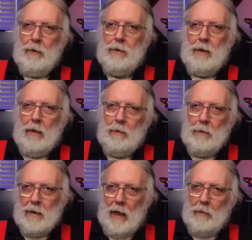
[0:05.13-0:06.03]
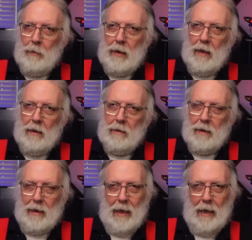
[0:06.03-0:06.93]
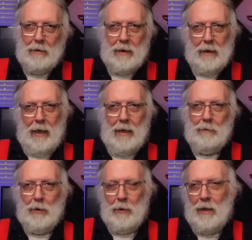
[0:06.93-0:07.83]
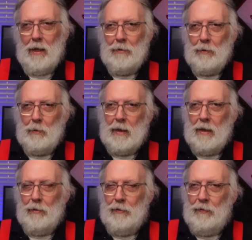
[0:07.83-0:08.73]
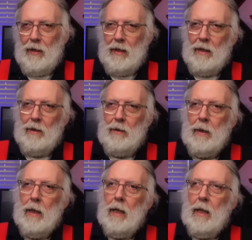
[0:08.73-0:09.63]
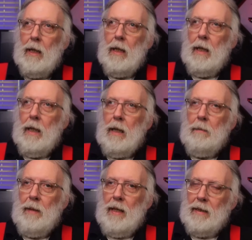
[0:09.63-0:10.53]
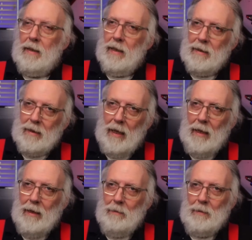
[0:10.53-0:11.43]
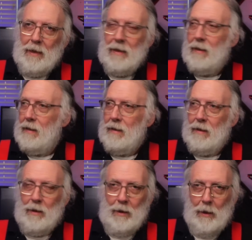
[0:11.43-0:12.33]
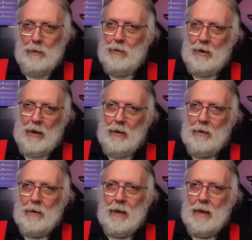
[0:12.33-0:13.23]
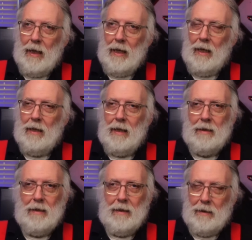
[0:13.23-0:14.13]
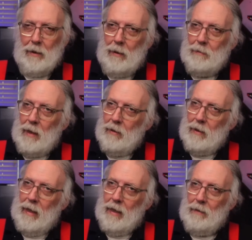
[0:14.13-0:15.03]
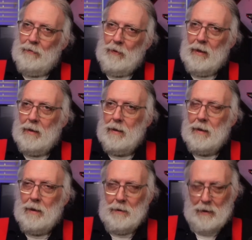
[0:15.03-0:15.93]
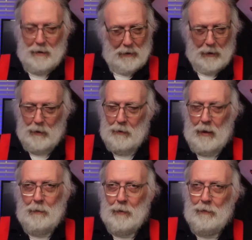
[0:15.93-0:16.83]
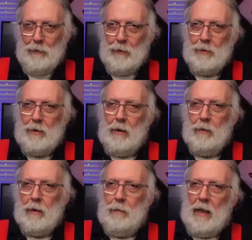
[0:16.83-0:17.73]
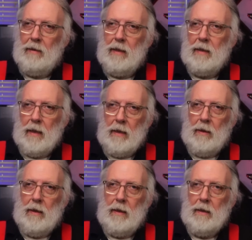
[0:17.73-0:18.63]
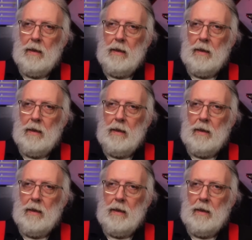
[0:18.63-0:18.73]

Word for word: joke was on Windows, and now today I'm doing another Windows video. But this time, this is no joke. So I'm telling you that up front. So there's no April Fool's joke about this at all.